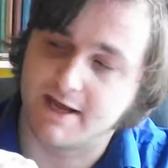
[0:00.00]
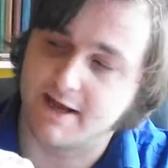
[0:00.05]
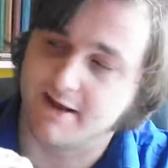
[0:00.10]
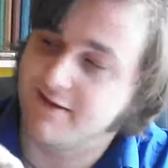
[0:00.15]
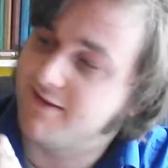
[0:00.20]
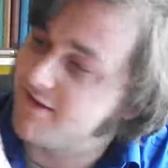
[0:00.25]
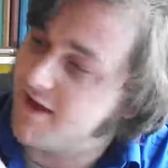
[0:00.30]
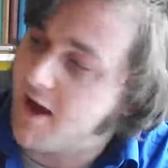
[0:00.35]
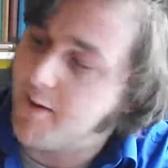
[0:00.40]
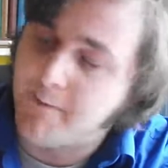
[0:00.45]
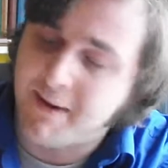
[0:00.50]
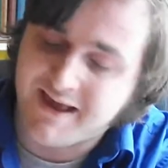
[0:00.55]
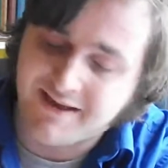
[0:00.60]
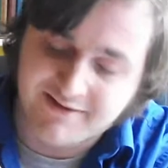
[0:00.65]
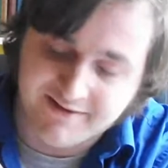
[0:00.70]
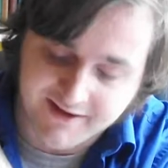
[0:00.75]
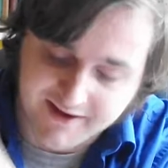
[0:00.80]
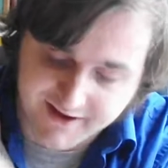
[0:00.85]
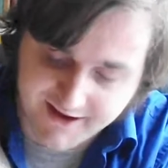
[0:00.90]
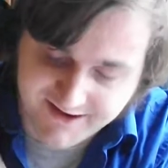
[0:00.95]
It's
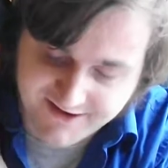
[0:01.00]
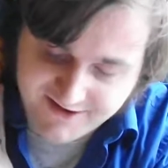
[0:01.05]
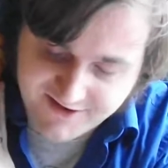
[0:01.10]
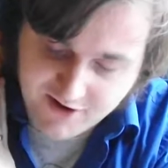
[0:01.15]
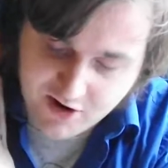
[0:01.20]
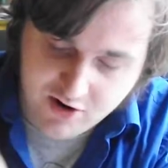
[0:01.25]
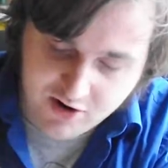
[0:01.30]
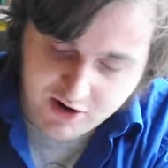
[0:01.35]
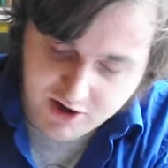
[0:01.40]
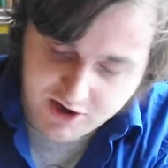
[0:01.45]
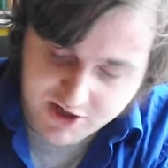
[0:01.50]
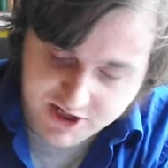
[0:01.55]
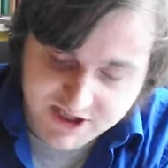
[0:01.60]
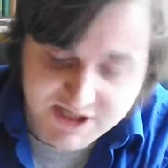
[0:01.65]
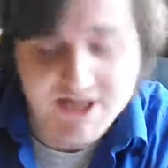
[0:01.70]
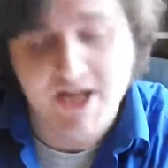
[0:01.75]
amazing, it's so good.